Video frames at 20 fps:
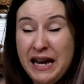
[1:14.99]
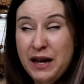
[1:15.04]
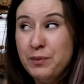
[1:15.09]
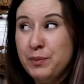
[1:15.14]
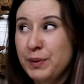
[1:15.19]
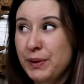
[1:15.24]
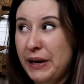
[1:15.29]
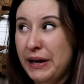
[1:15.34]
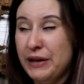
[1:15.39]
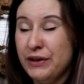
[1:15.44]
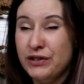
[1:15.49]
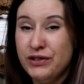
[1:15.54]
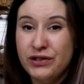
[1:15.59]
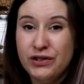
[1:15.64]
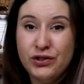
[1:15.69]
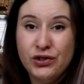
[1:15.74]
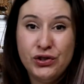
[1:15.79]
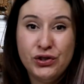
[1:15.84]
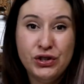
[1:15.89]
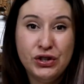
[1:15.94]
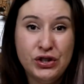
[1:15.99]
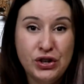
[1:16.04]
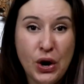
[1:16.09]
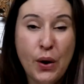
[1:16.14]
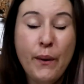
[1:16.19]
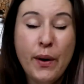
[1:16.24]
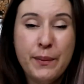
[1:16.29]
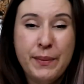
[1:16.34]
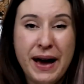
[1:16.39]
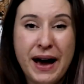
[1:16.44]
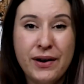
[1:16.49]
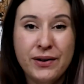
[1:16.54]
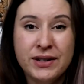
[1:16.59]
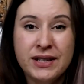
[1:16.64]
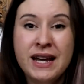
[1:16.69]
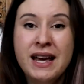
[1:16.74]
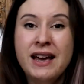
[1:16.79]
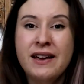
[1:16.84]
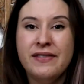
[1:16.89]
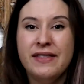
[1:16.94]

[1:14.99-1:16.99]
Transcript: and players should know about